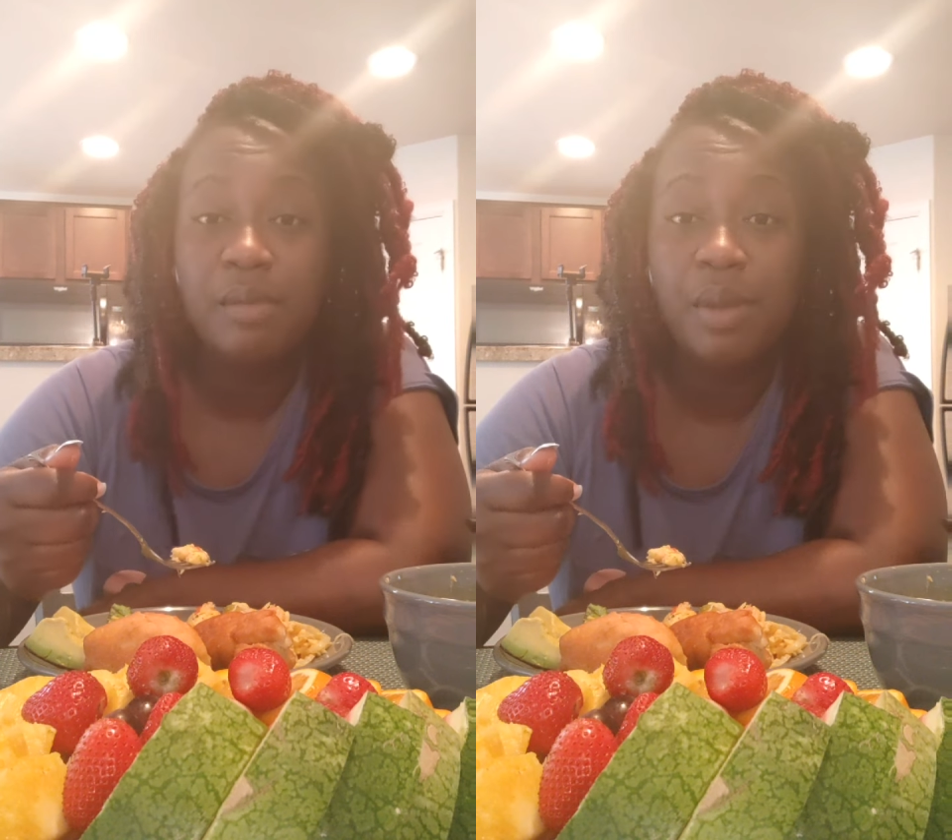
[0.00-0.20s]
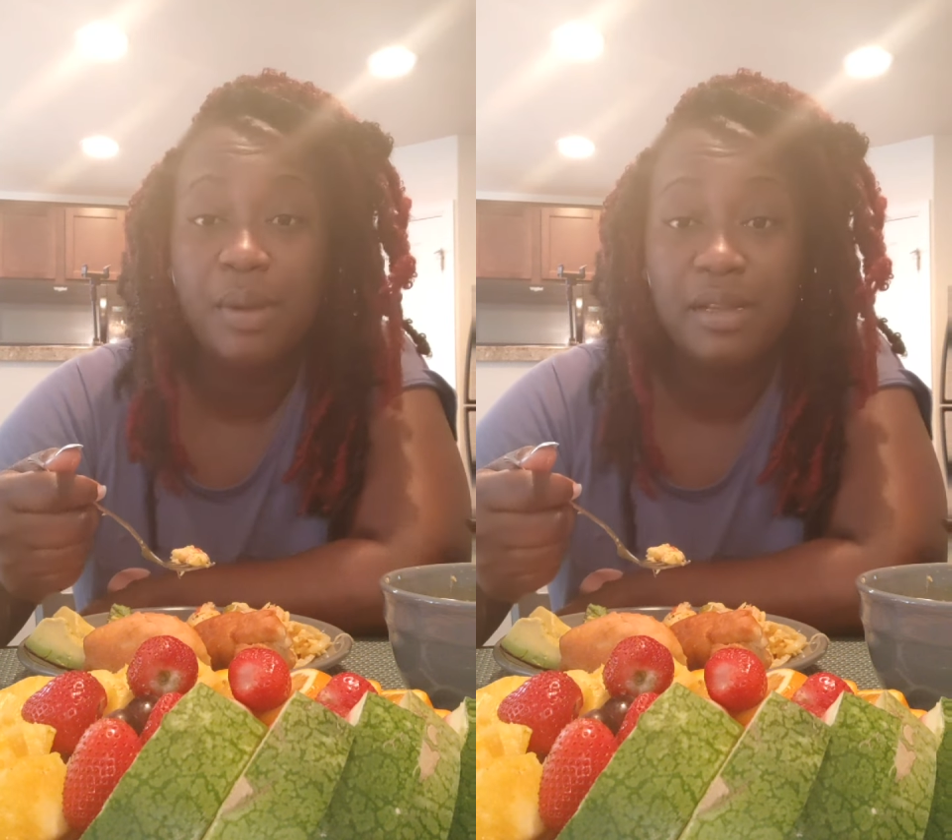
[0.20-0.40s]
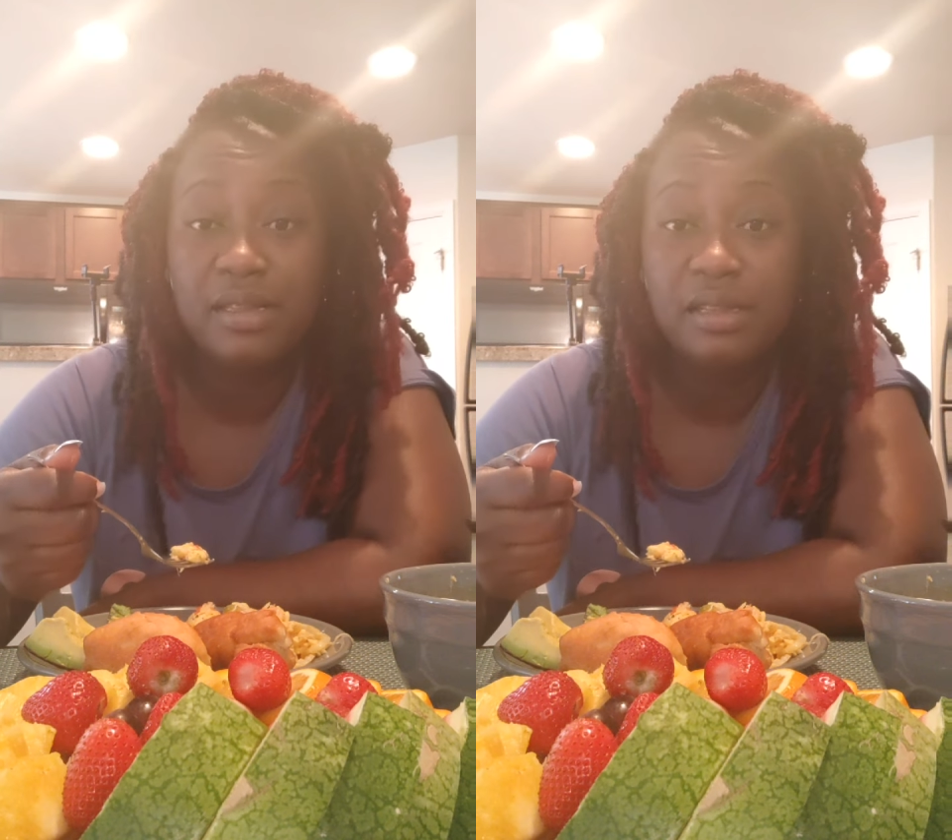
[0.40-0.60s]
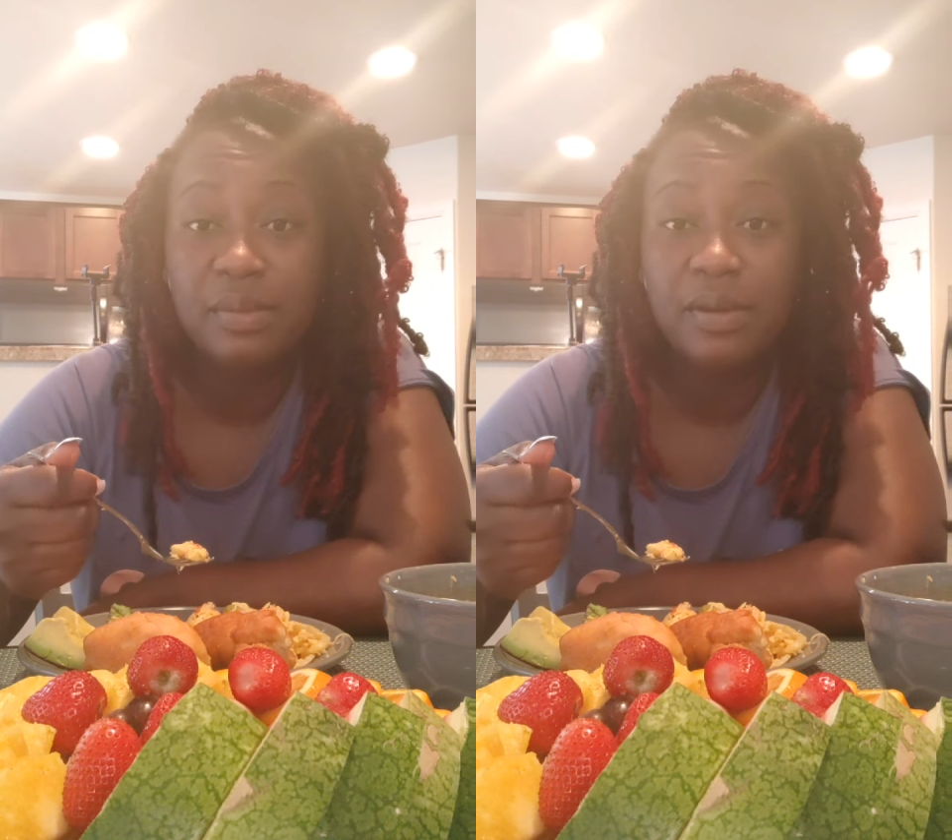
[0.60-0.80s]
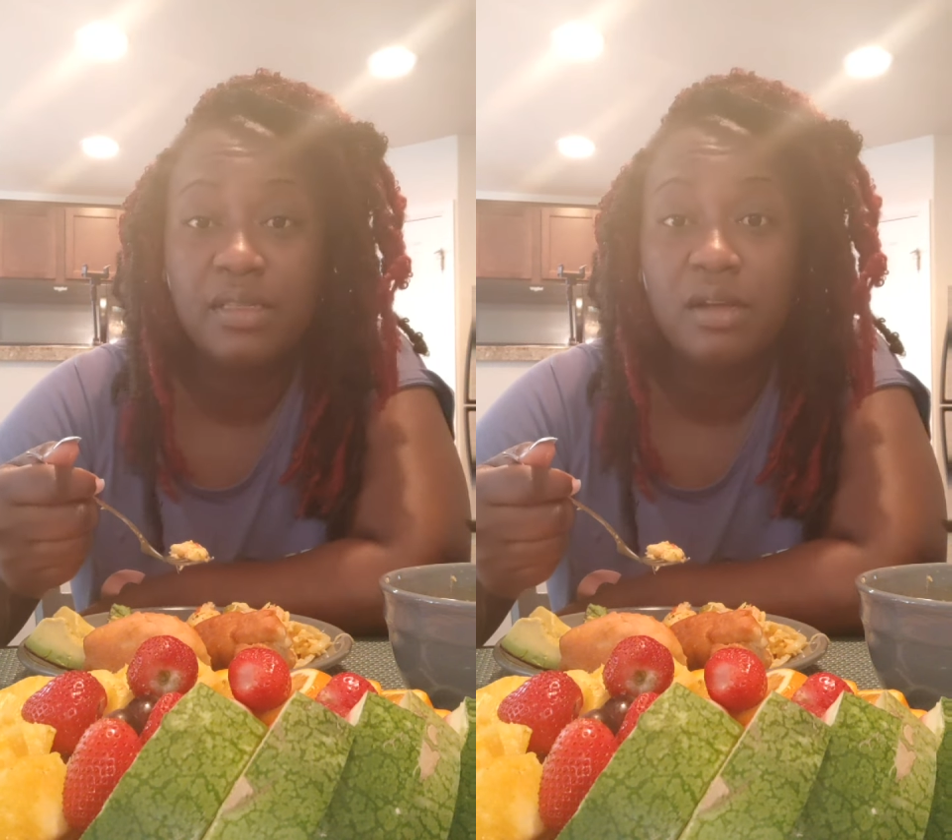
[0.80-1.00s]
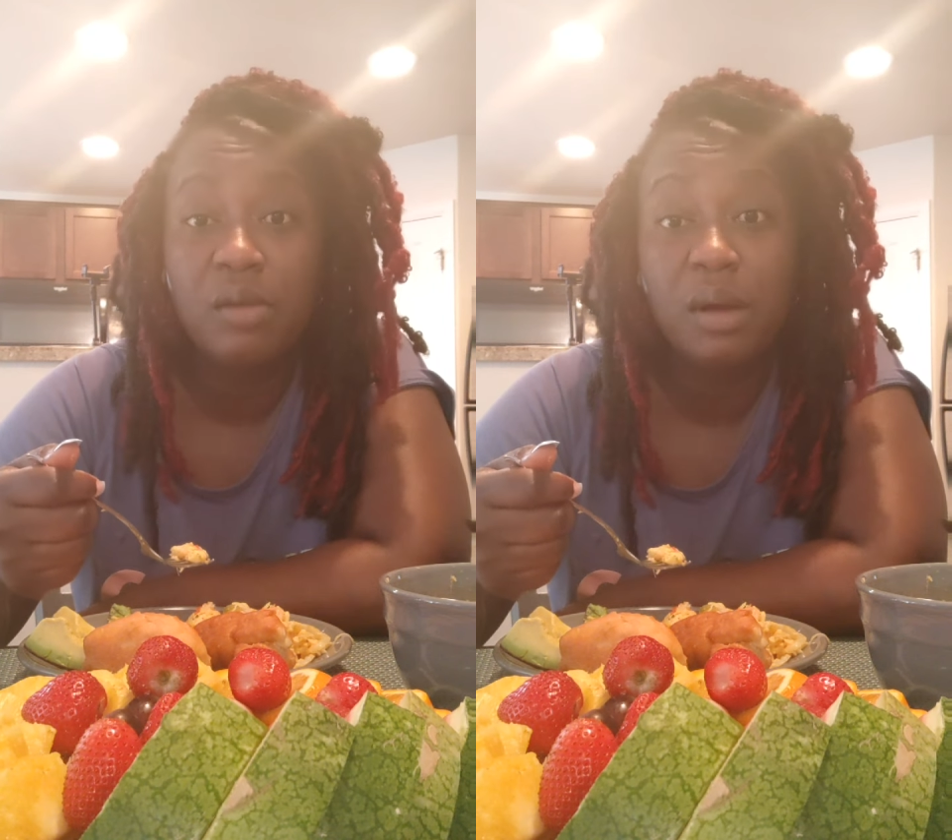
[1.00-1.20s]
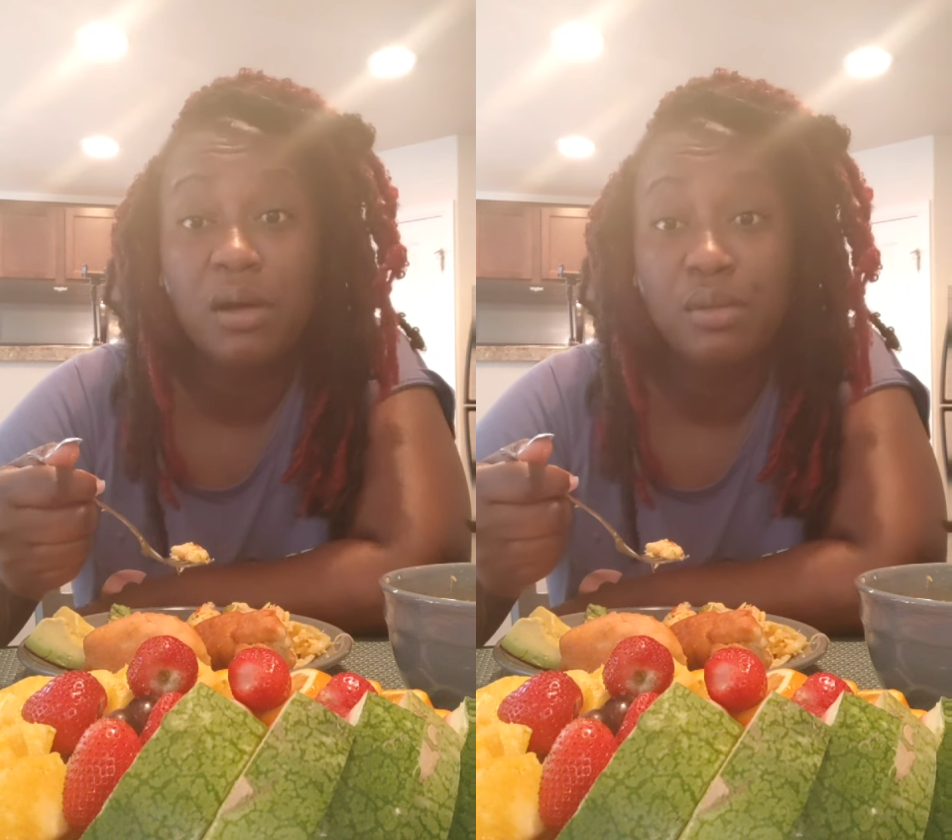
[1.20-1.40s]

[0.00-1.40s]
stop me up on the step and say, go back